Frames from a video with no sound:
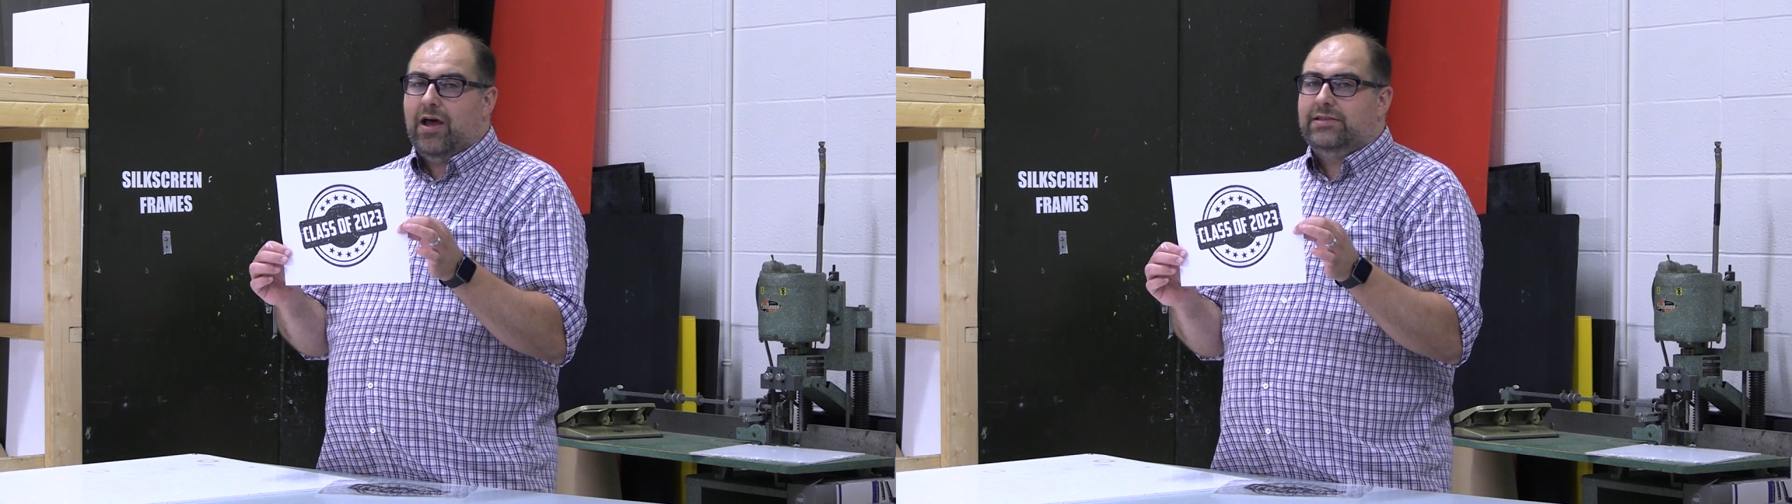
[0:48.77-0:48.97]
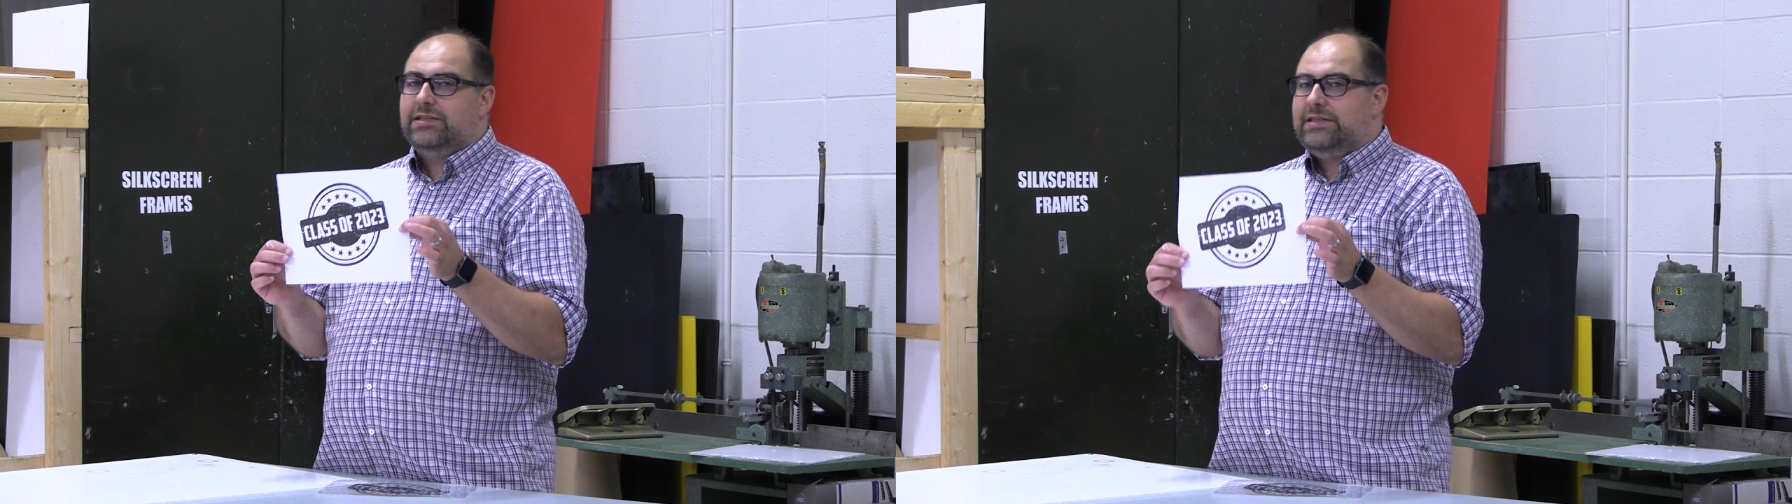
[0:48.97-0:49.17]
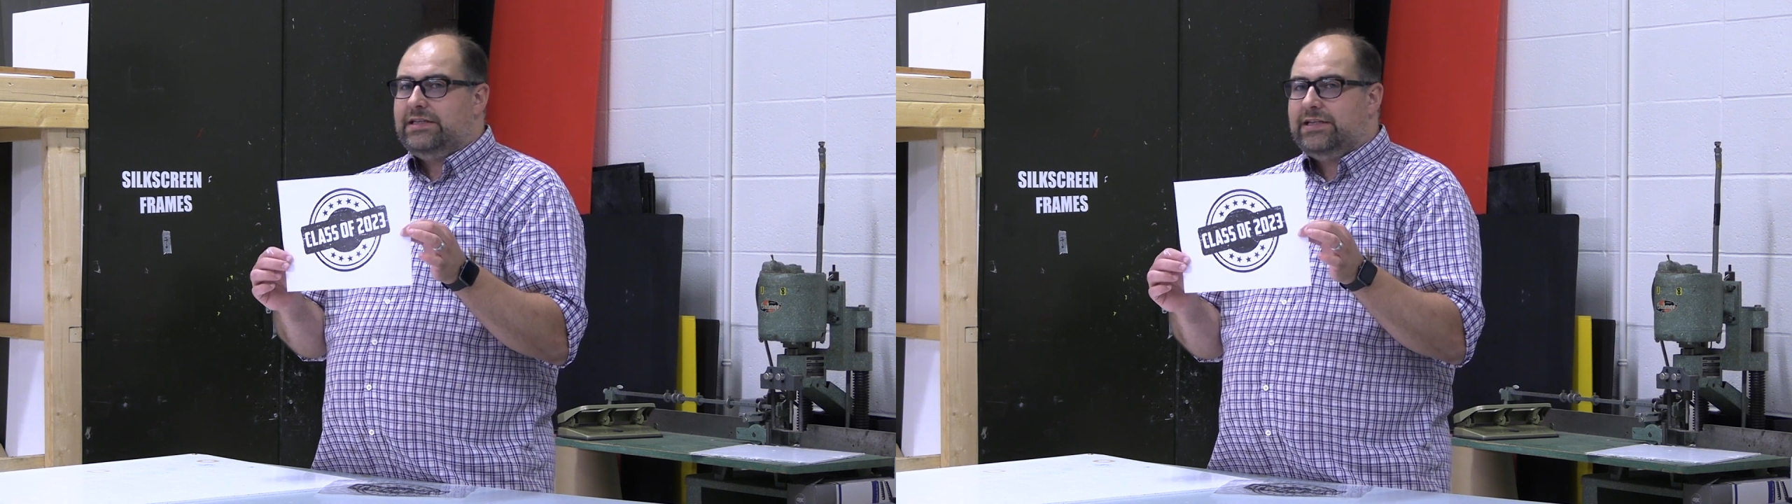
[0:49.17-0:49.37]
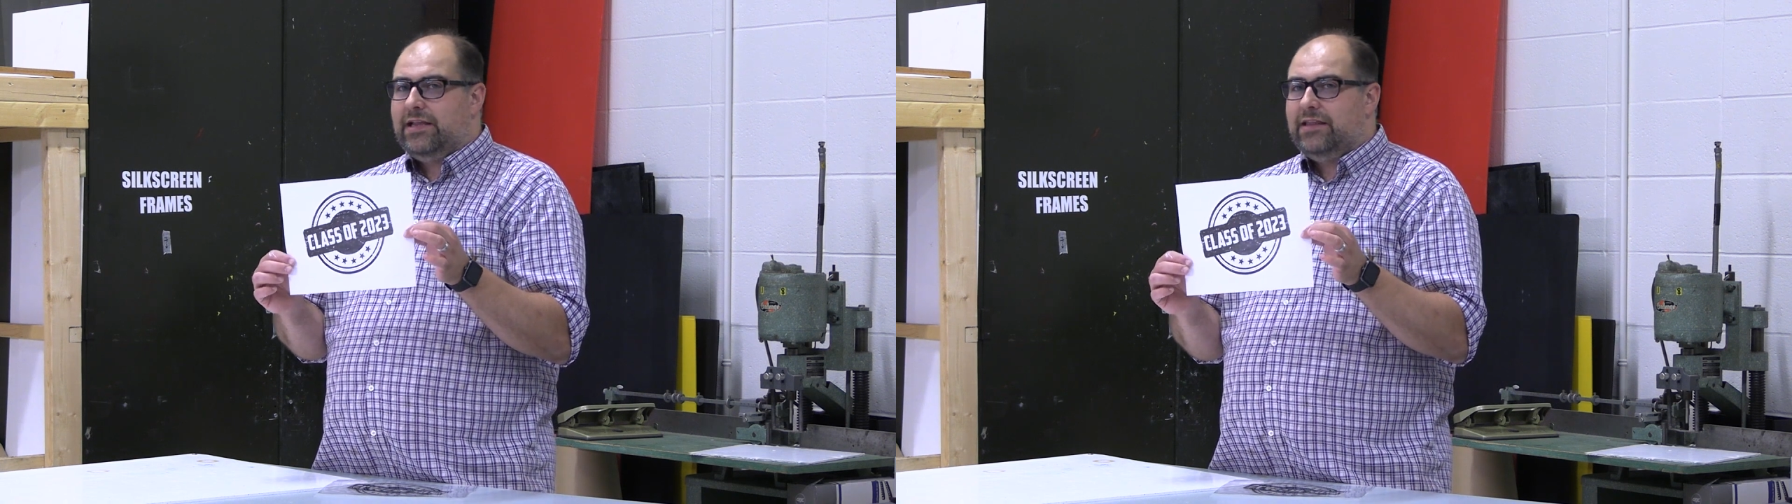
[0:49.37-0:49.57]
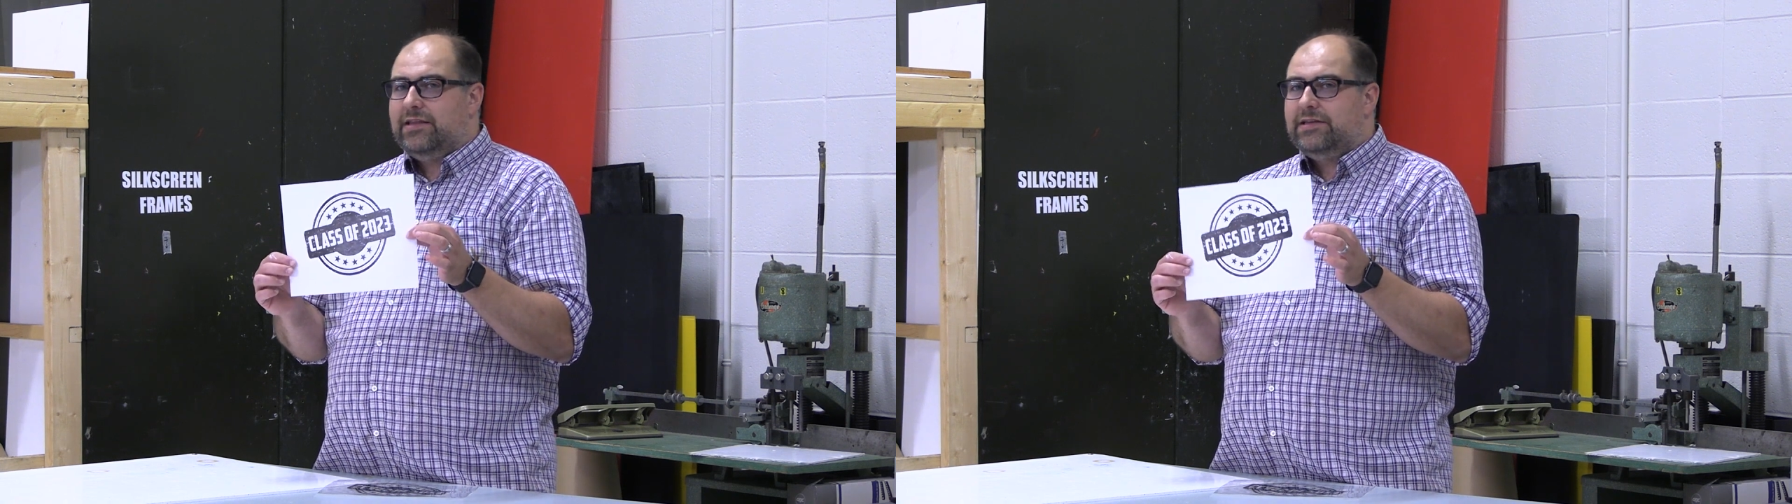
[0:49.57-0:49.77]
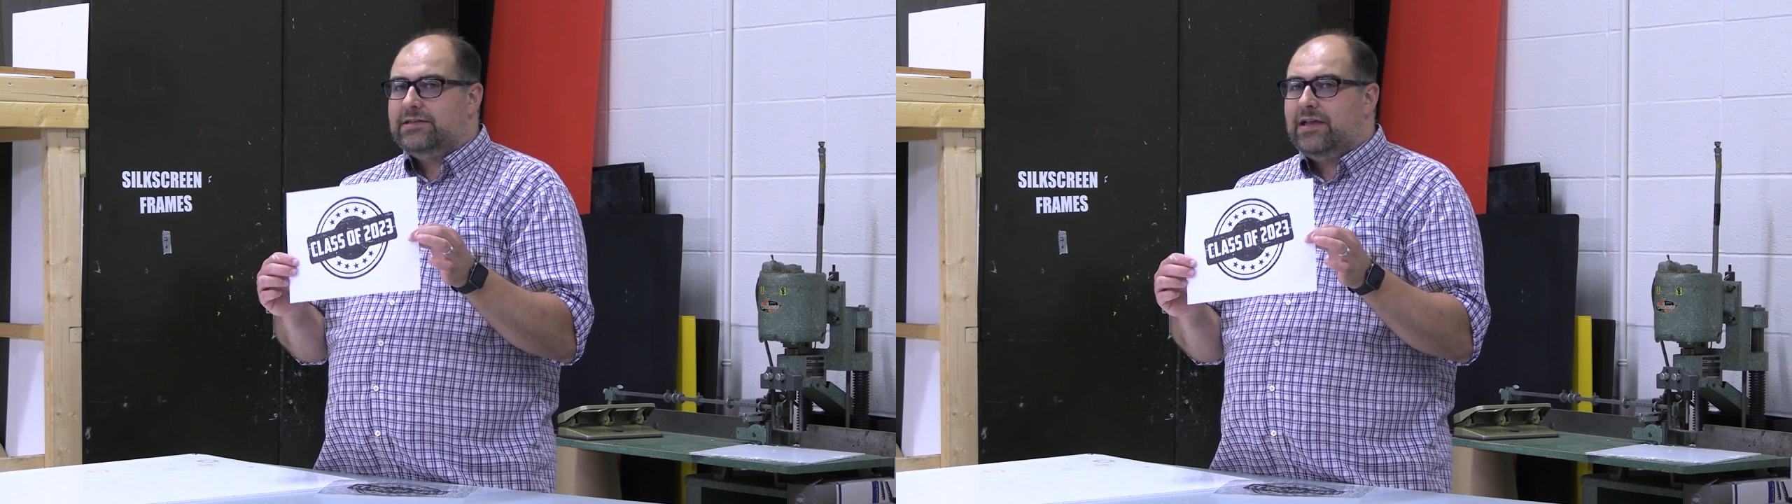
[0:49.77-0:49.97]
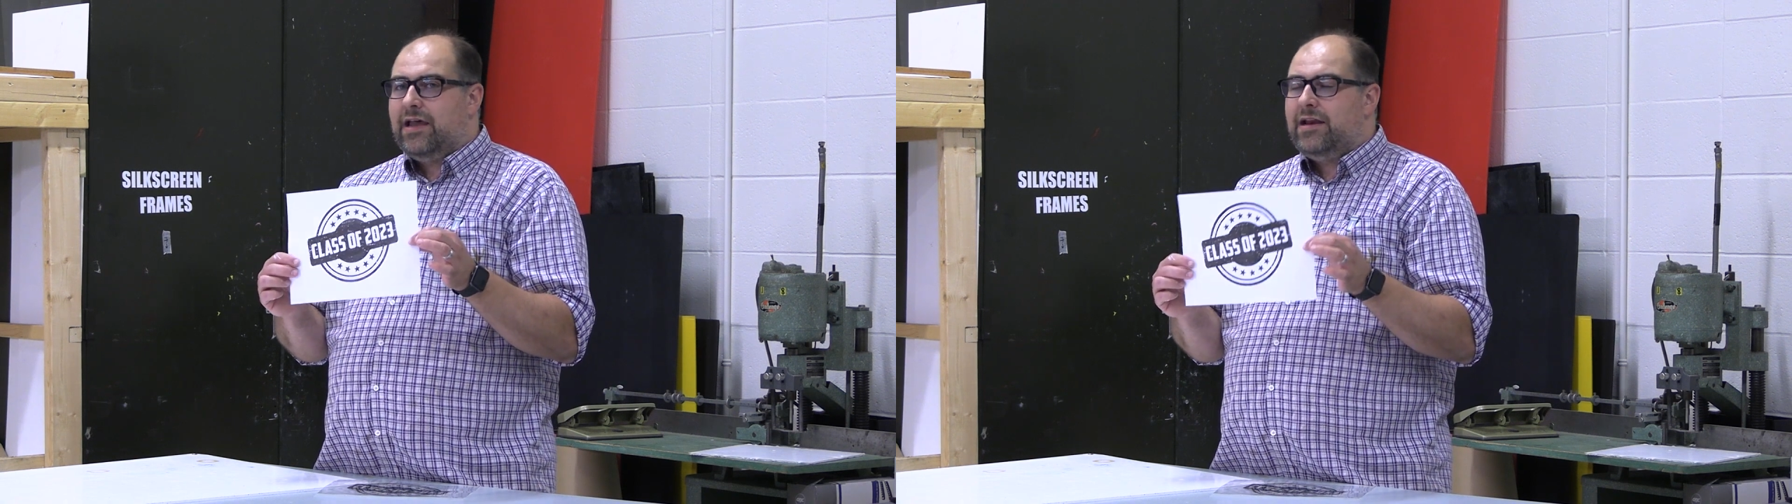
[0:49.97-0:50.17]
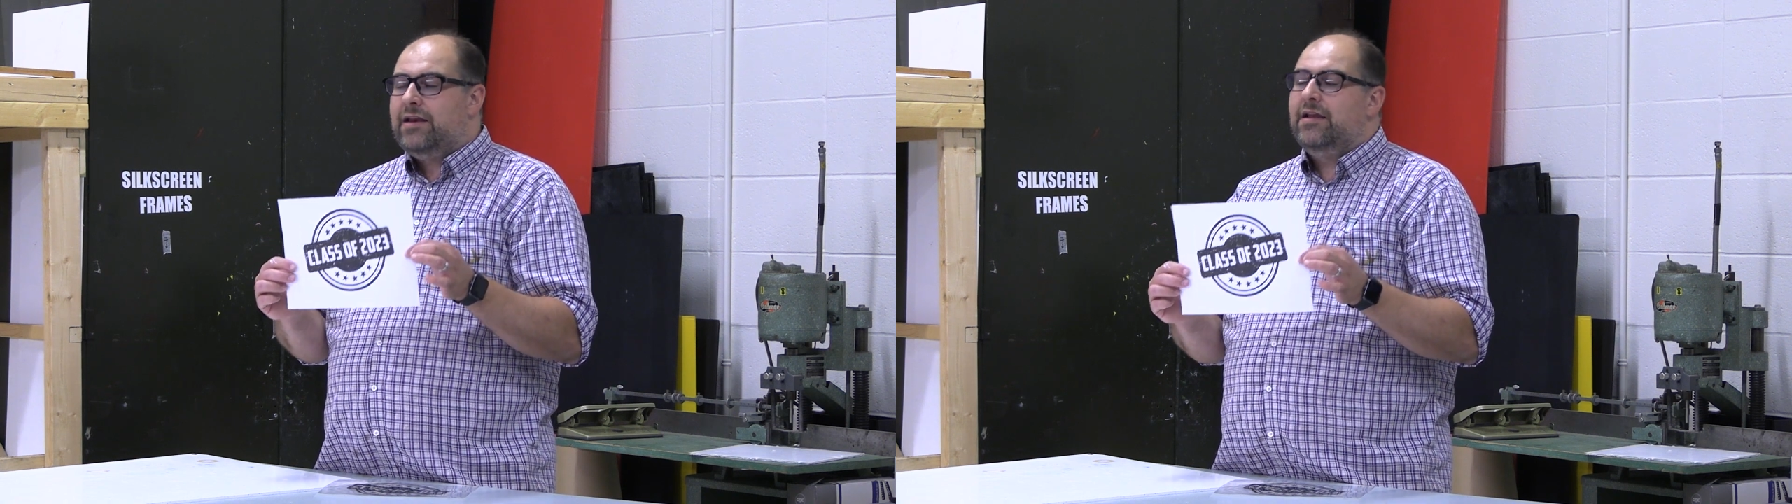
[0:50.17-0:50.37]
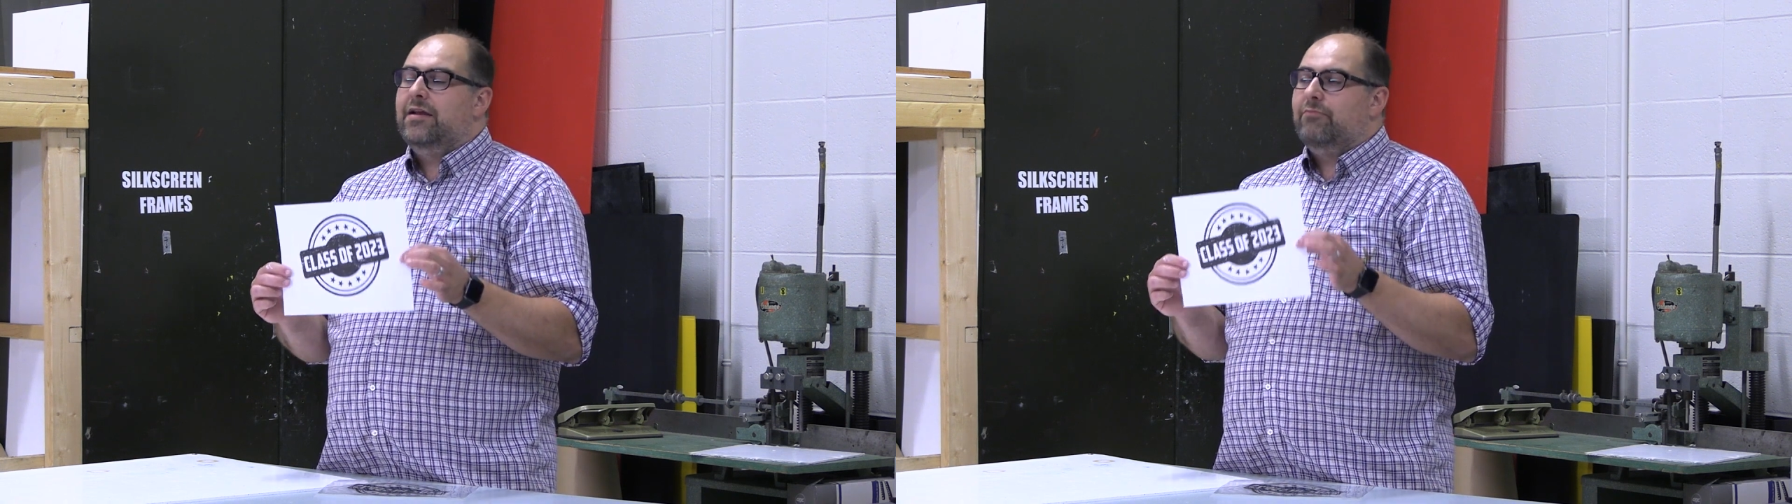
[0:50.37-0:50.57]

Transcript: lots of detail in the design,